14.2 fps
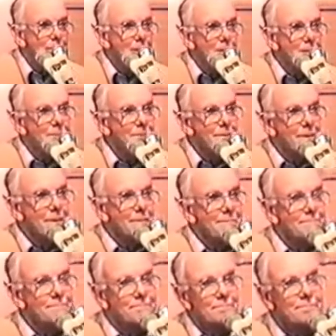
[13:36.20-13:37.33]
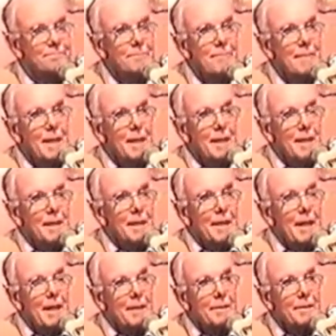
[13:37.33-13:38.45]
terms, you know,
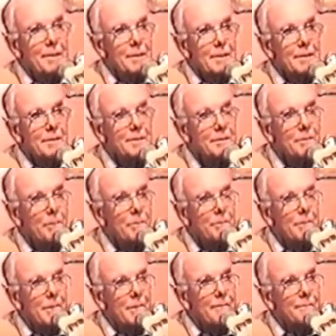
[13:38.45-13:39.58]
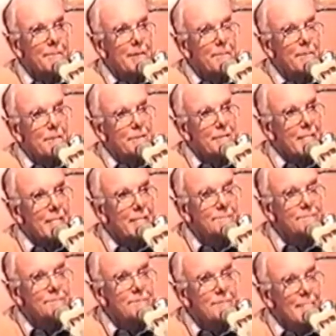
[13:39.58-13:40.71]
and all was going on very pleasantly.
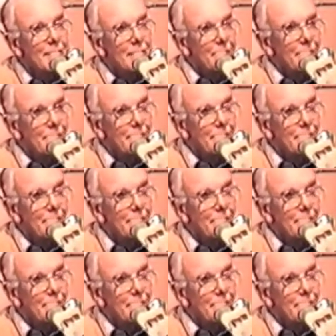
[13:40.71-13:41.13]
We